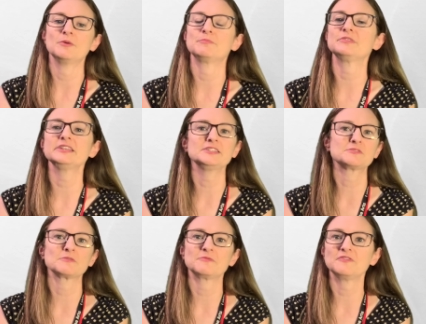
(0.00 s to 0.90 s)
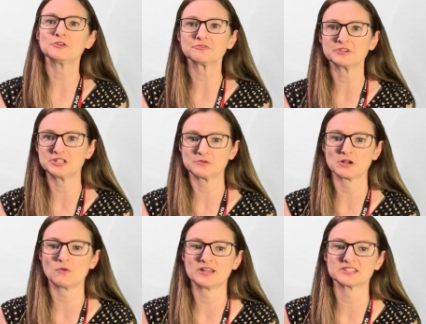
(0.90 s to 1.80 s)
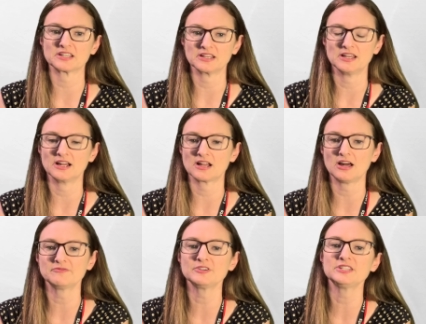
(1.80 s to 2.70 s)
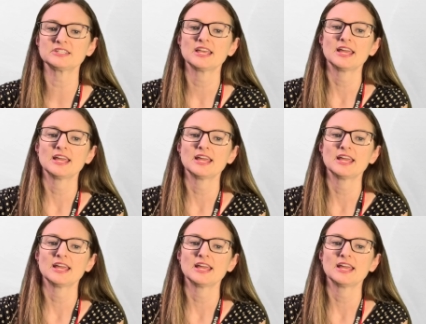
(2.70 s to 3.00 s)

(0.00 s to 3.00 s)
please feel free to request a conference.